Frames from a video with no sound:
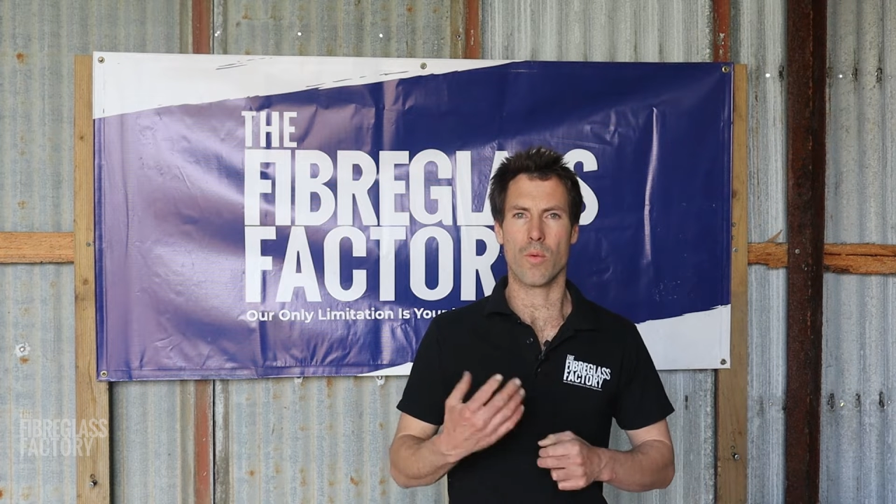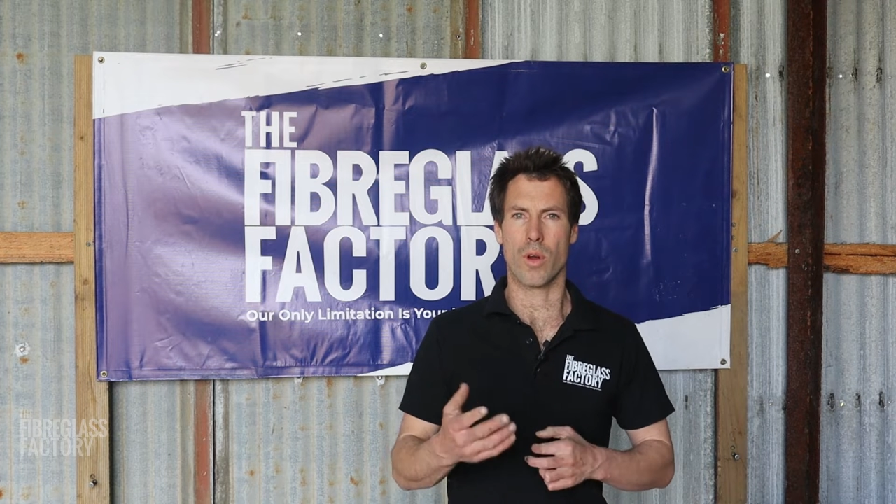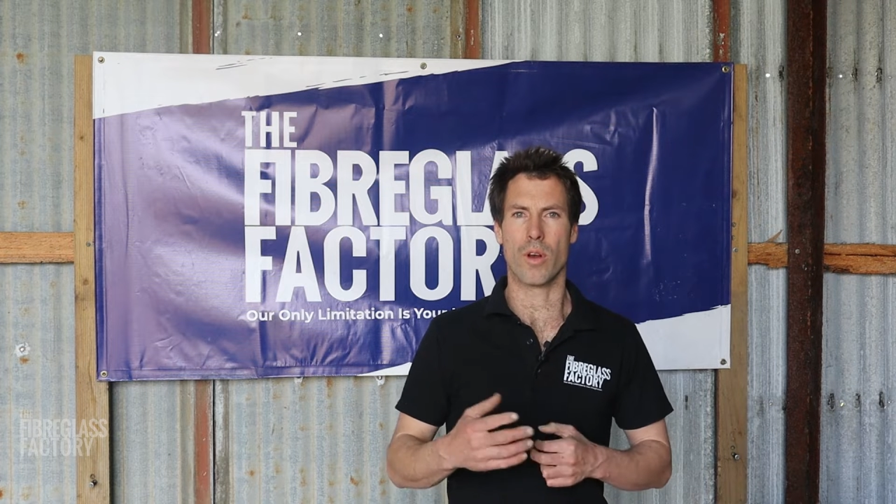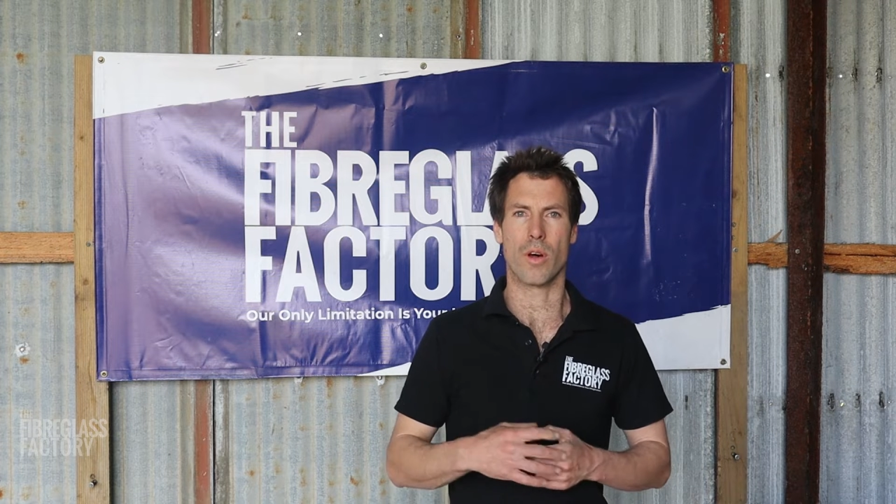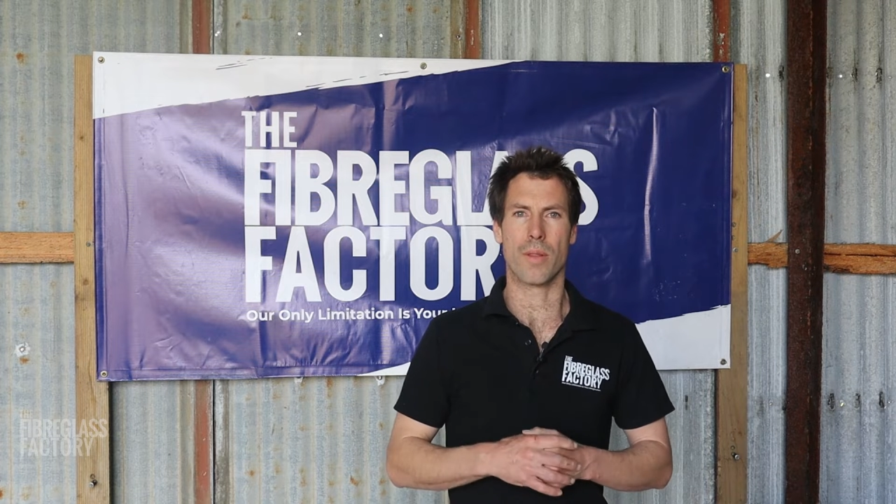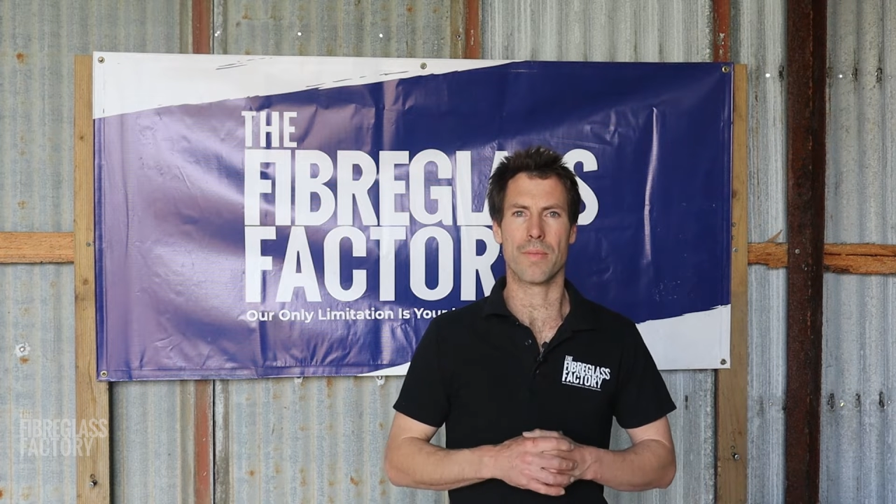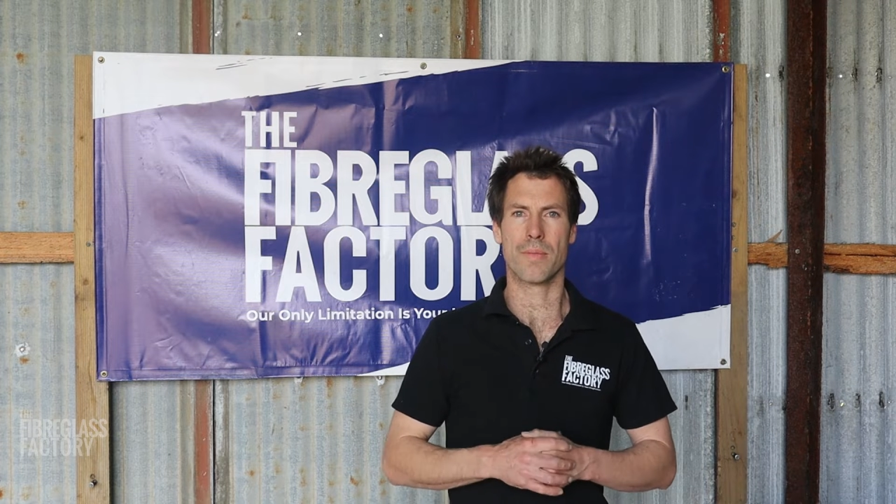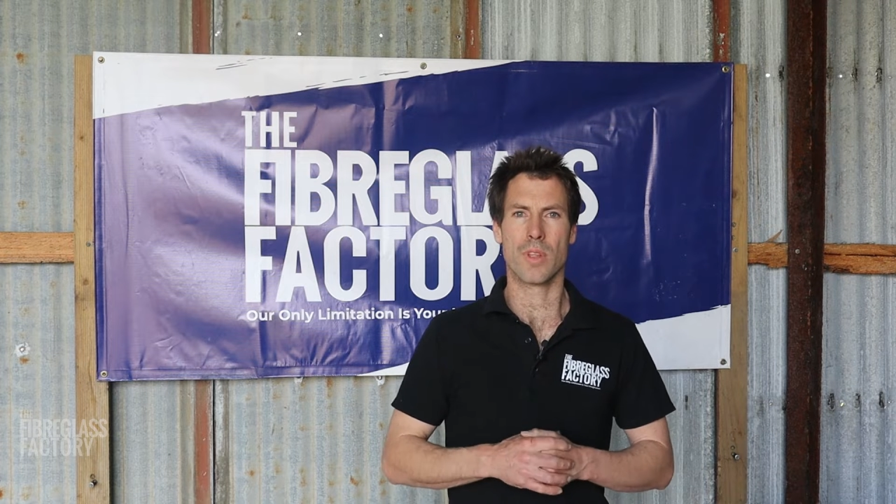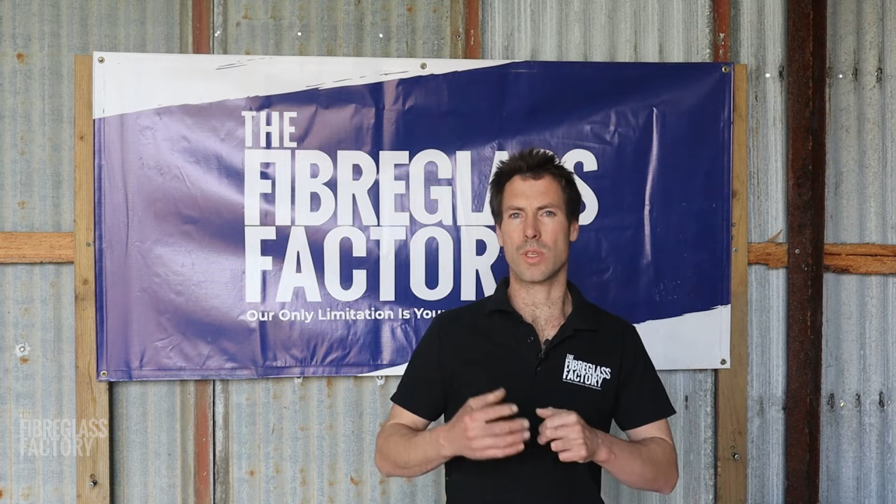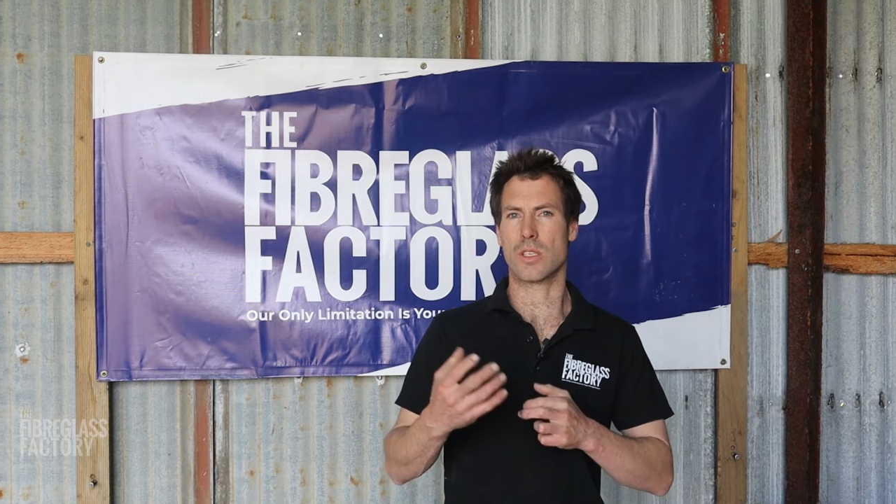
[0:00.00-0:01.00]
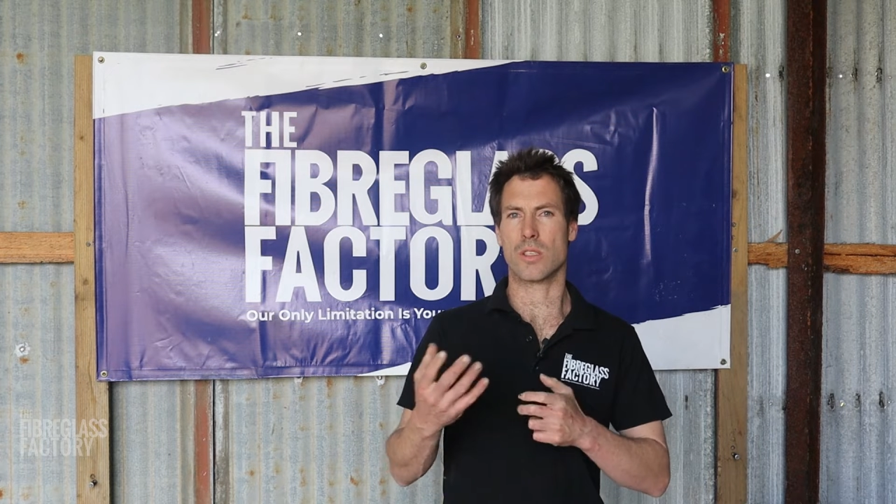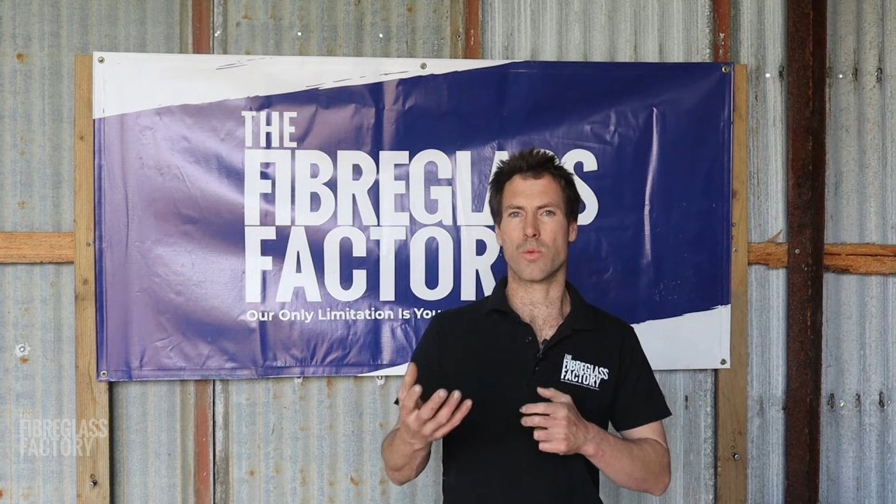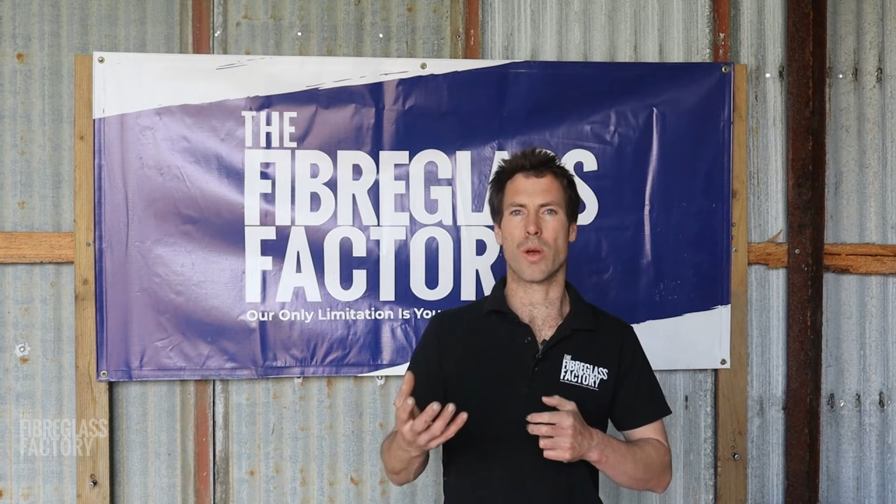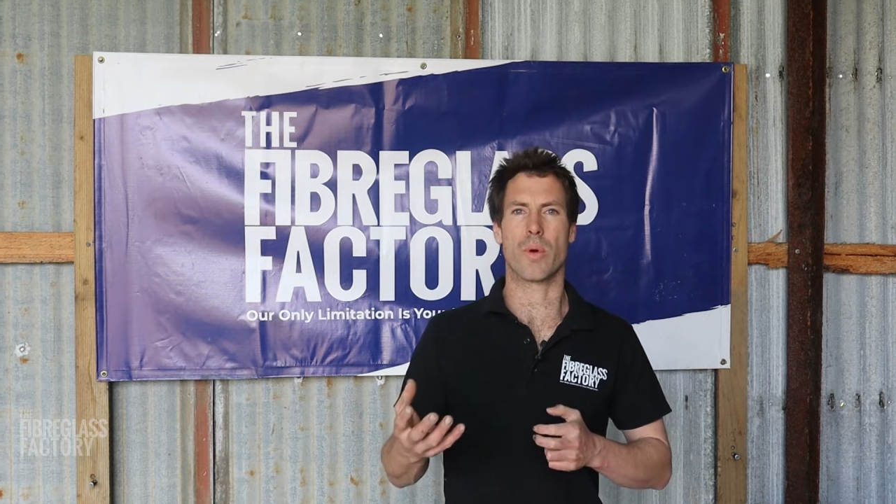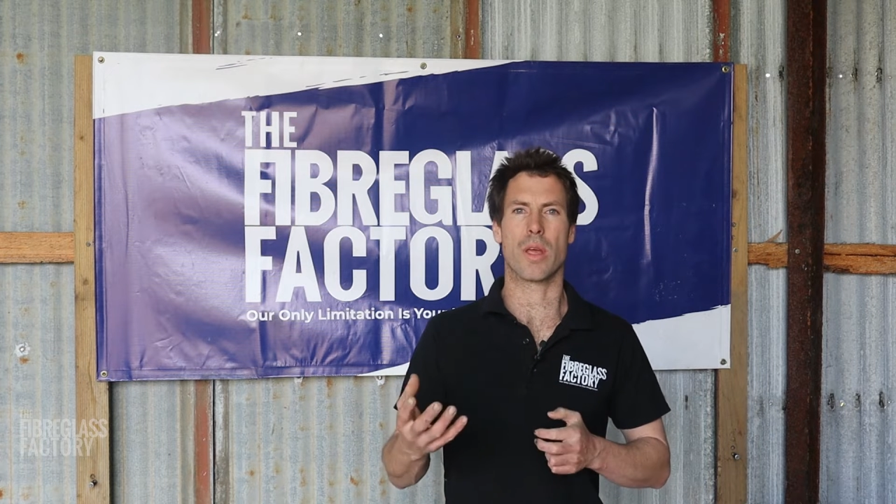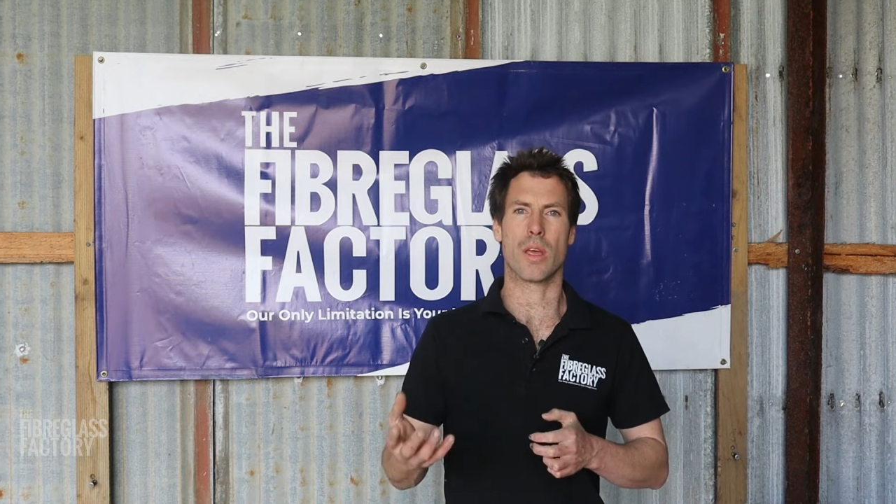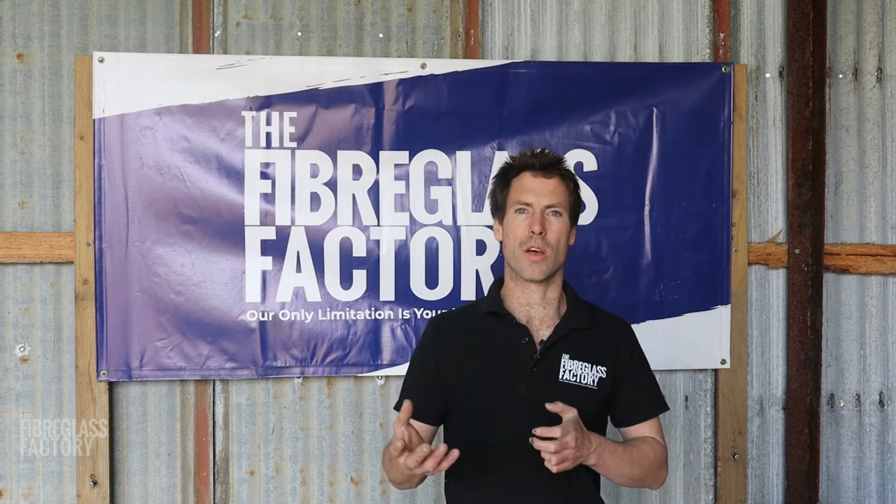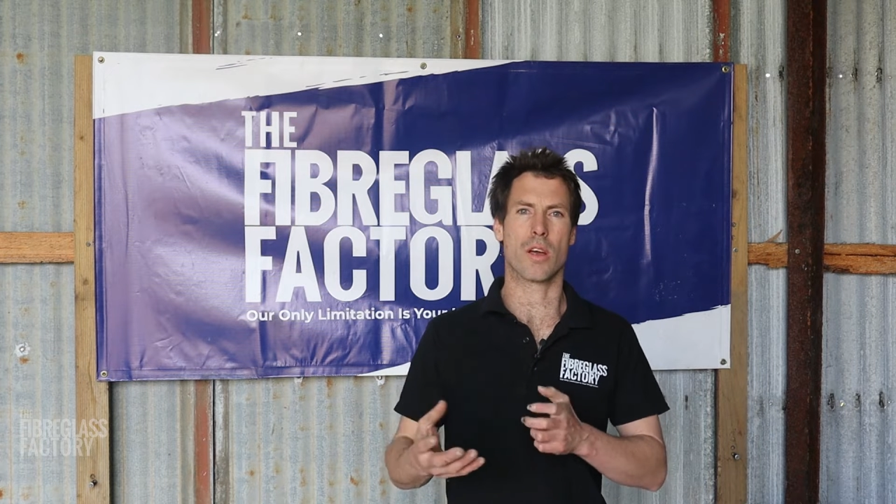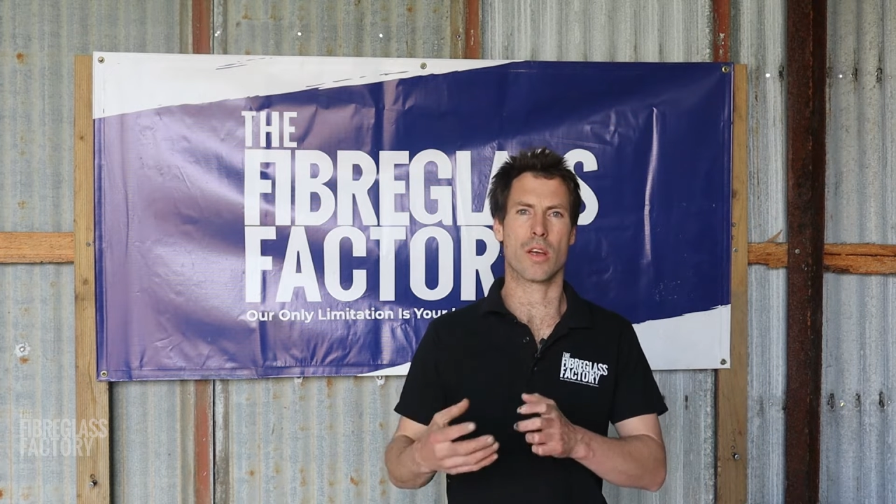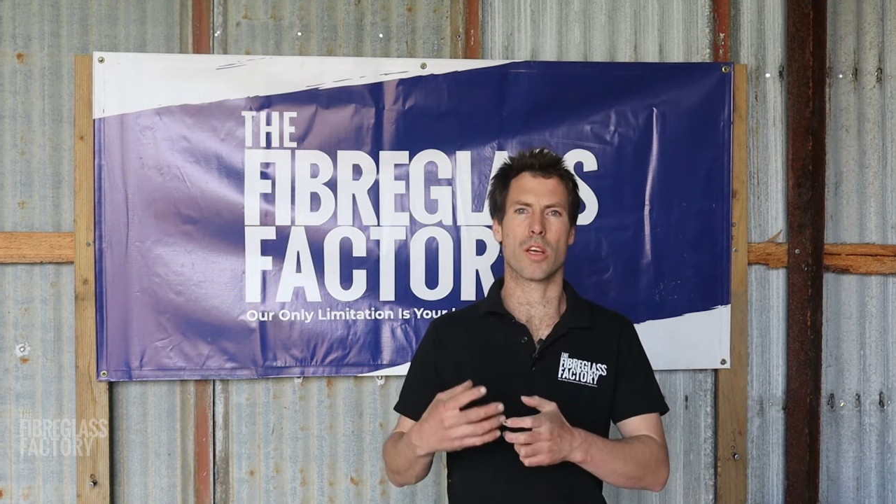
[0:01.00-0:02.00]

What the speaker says: whatnot. This is where we